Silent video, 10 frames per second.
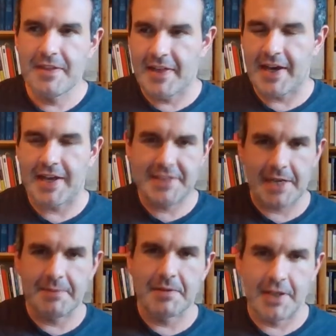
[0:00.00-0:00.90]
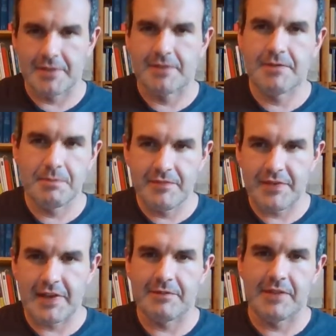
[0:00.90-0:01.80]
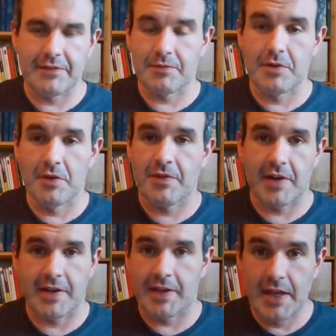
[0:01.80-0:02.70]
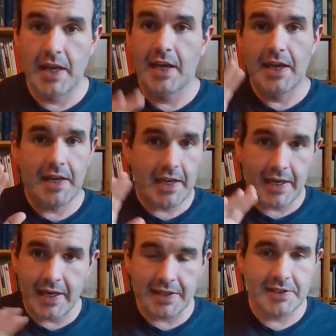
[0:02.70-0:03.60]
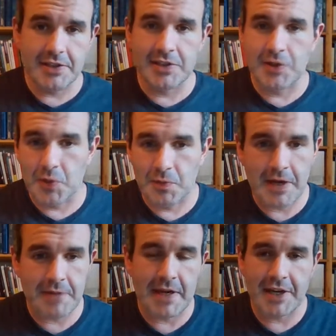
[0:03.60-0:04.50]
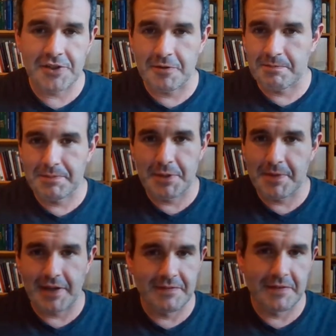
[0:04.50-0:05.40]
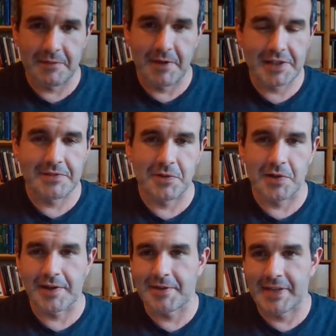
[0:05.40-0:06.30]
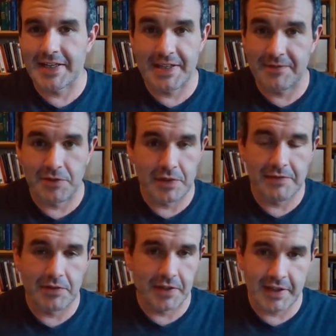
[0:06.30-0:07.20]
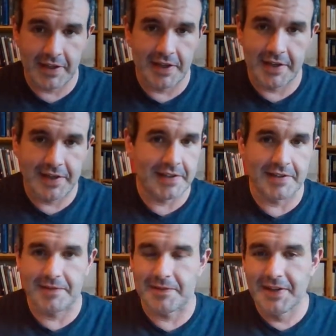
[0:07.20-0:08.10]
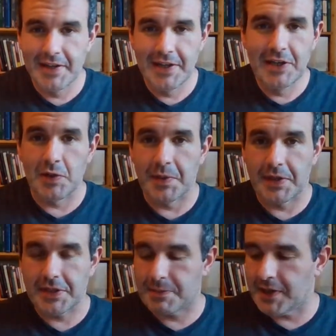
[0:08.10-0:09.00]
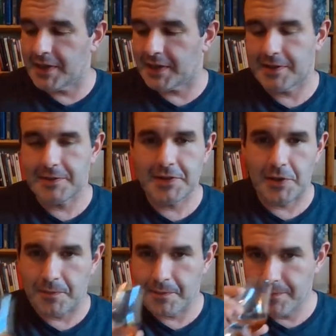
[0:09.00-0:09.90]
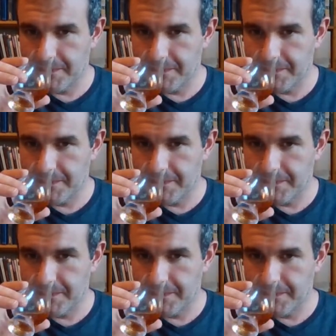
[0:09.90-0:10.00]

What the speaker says: that same kind of flavor profile. And you know, at max you're paying $50 for it, and less if you get lucky and no one else is buying it. So